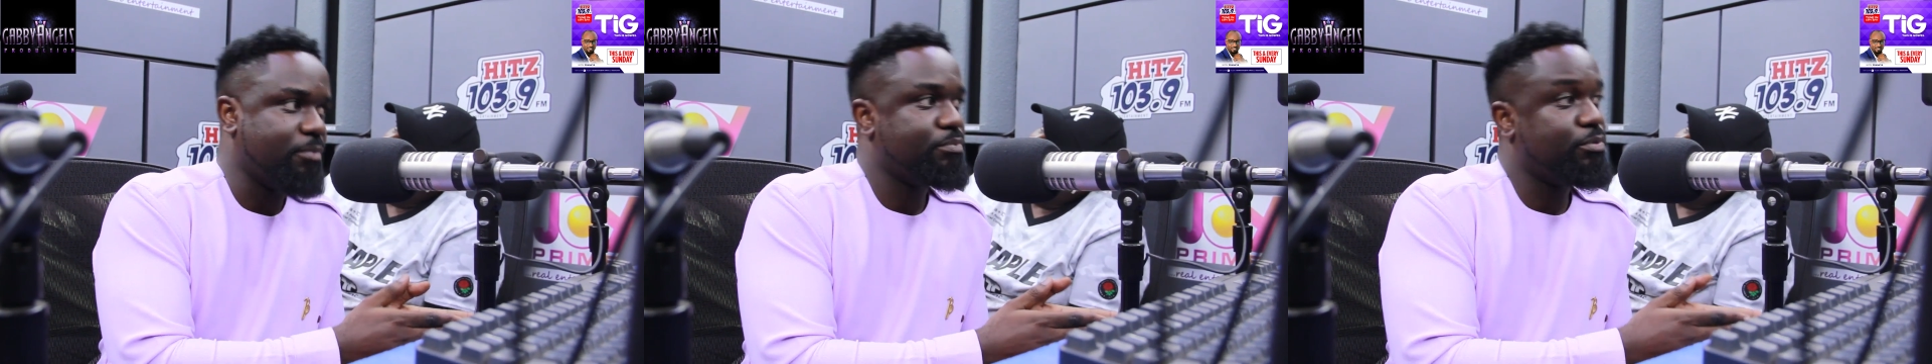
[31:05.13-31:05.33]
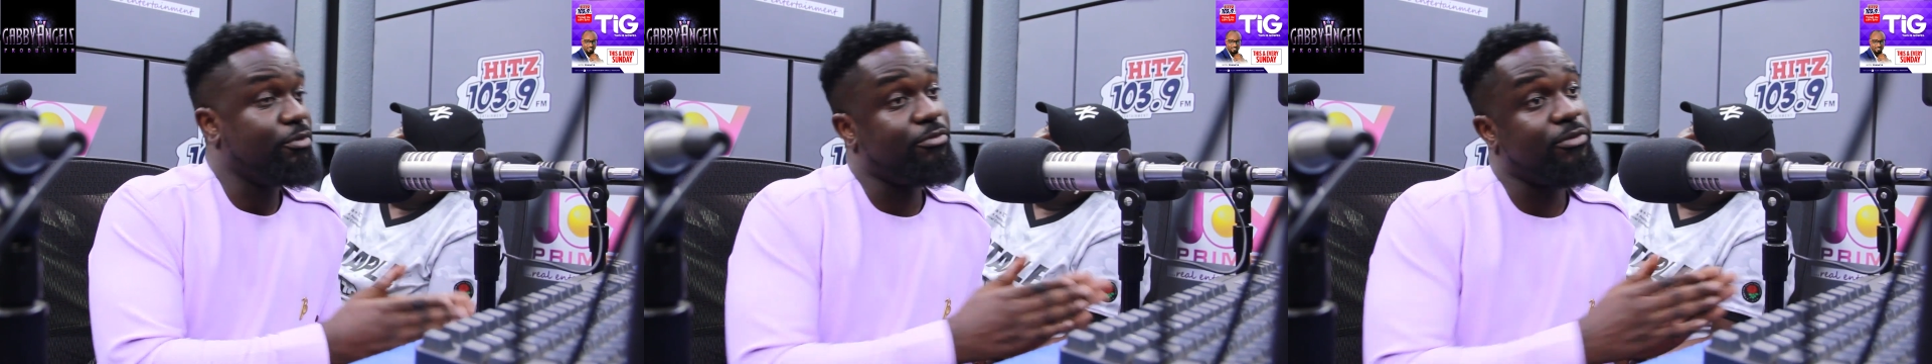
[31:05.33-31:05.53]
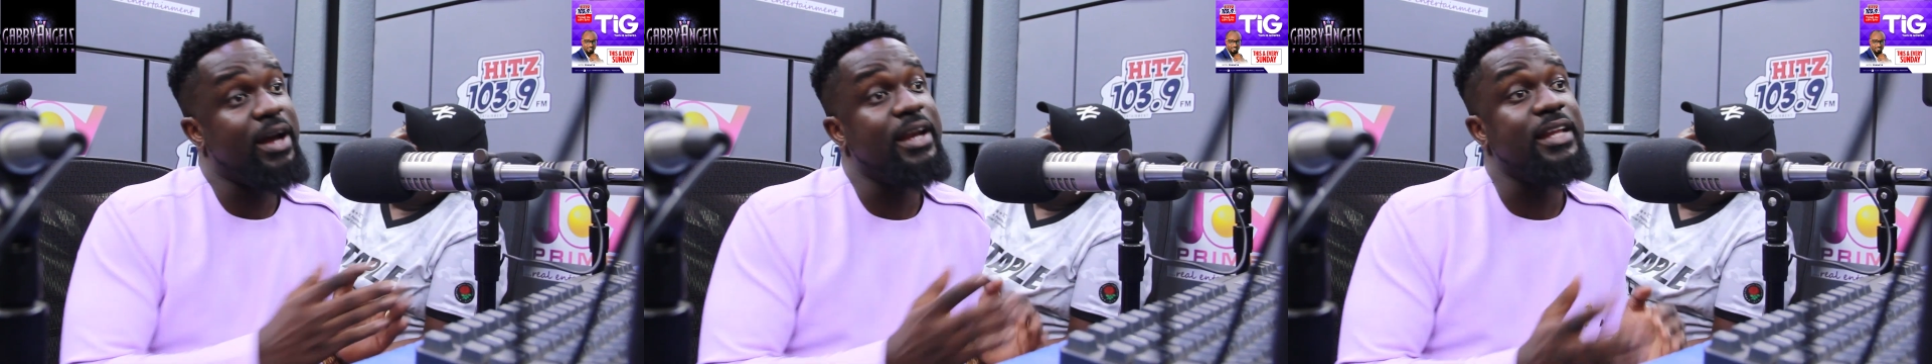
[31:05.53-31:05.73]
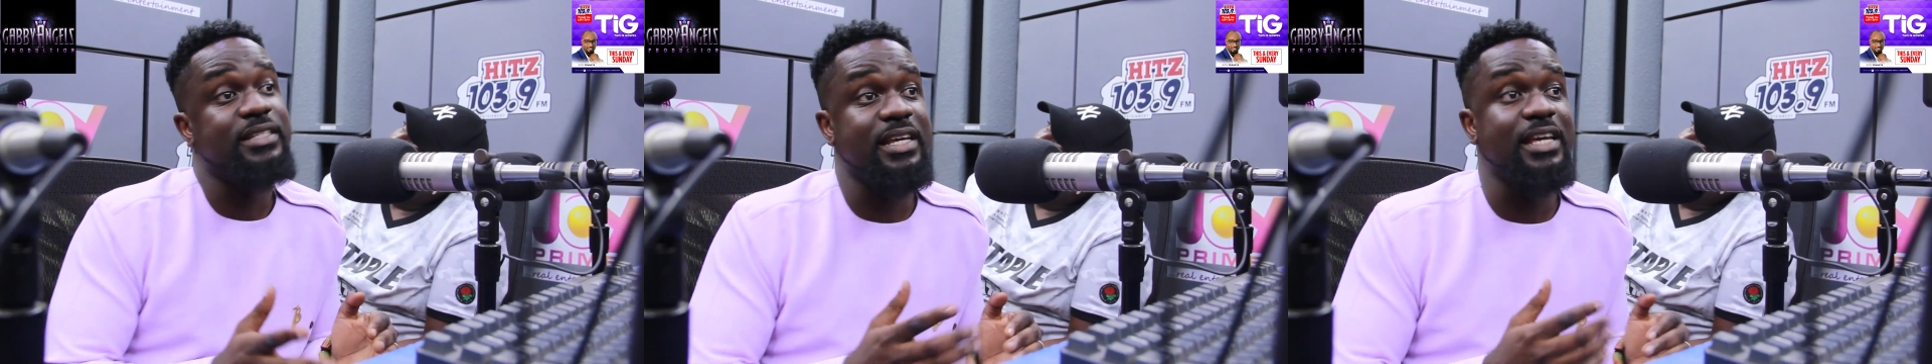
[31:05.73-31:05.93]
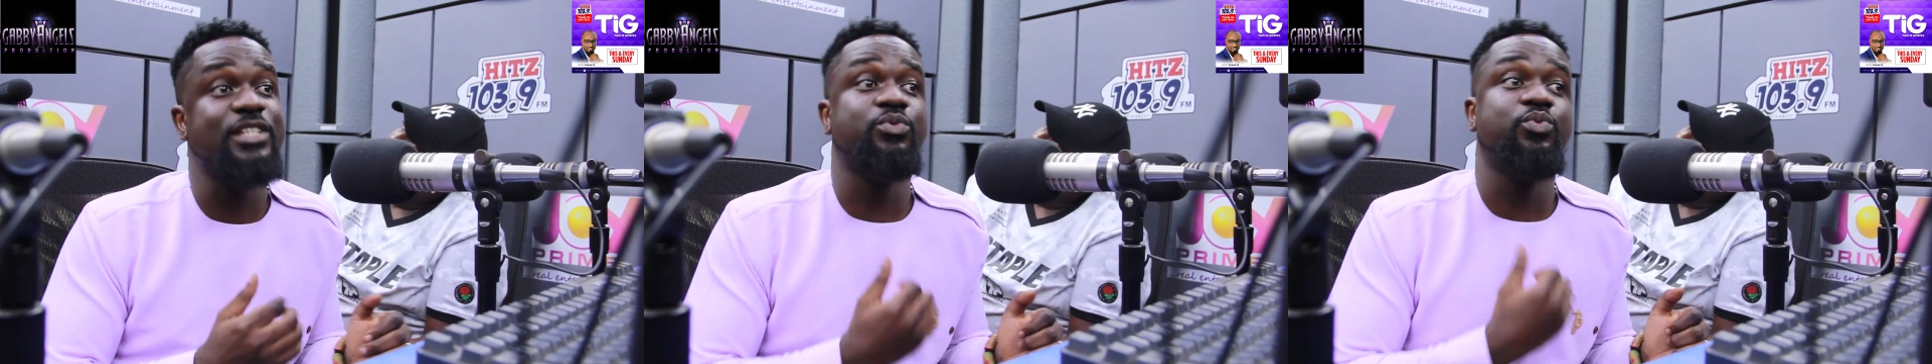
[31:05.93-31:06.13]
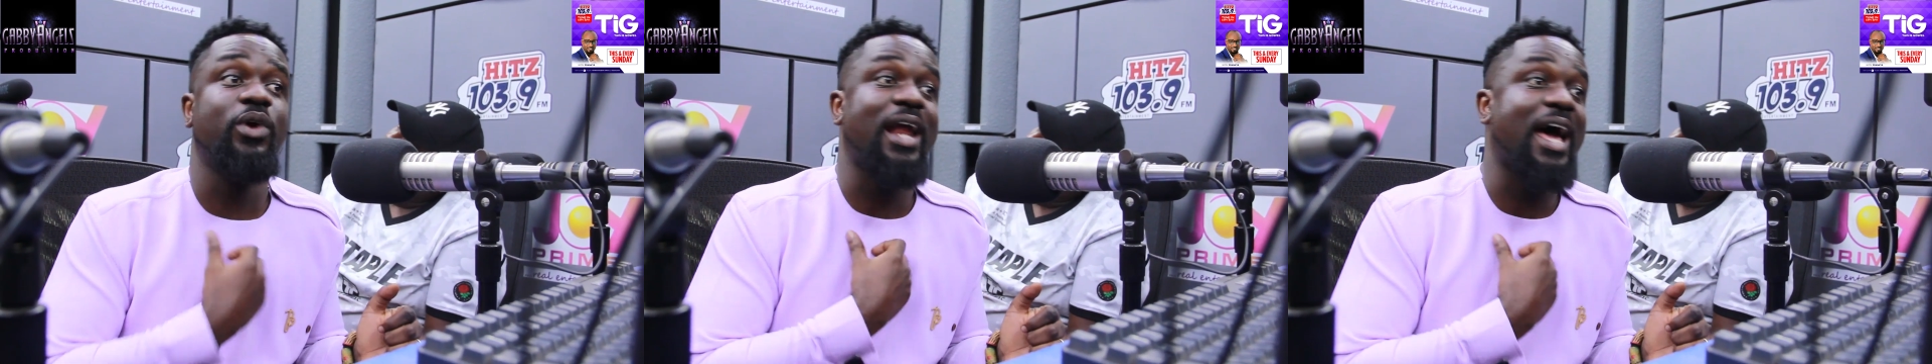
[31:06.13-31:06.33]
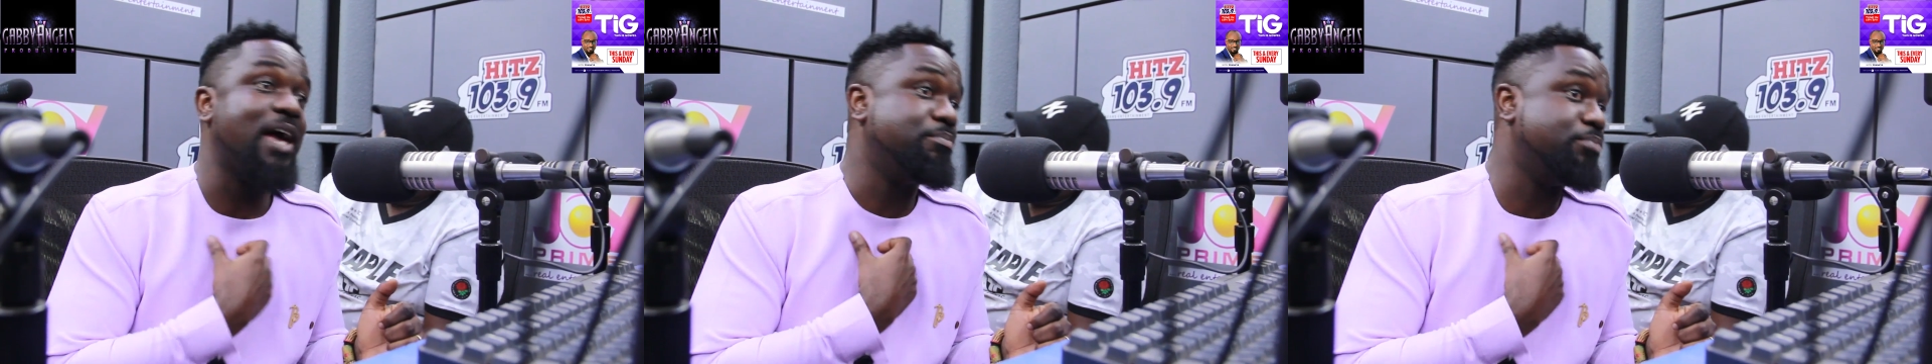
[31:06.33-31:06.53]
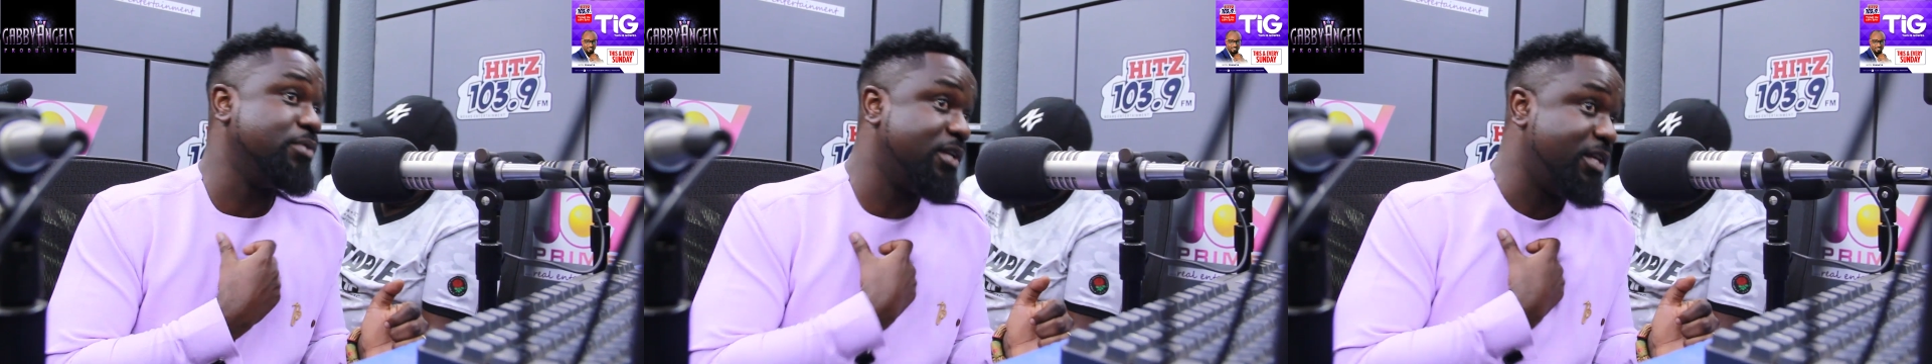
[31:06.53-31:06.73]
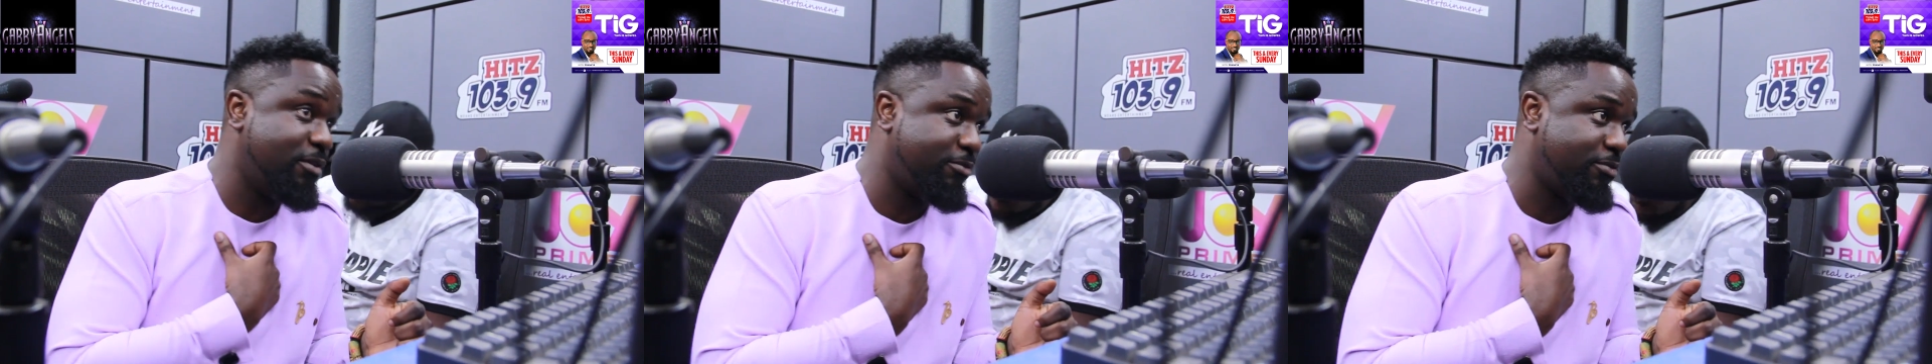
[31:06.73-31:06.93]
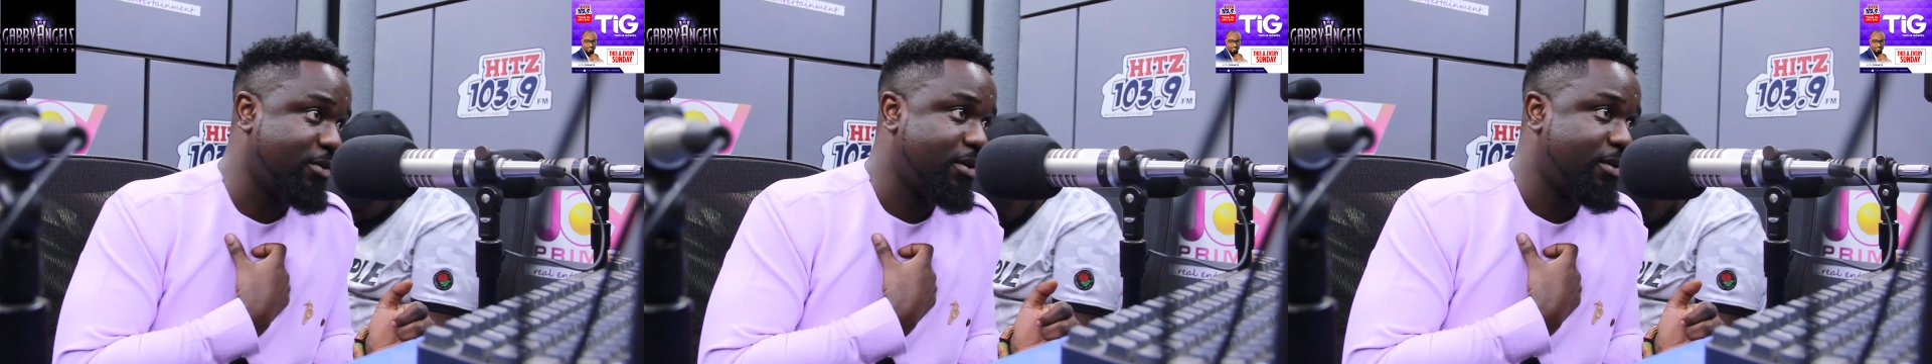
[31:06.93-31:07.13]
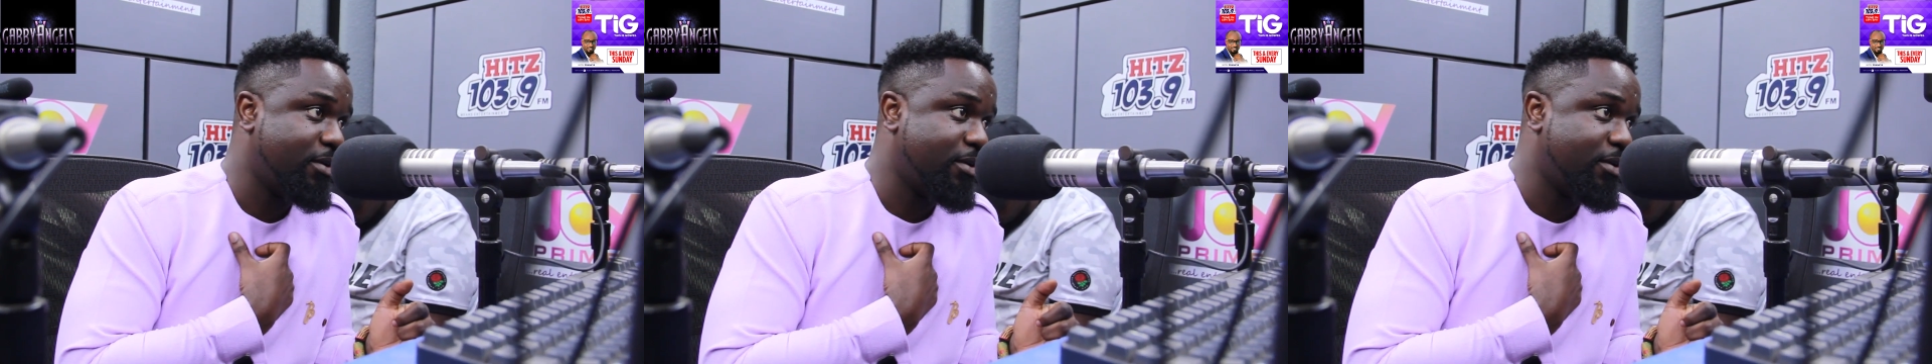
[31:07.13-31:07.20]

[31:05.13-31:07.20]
Yeah. Profanity is what I believe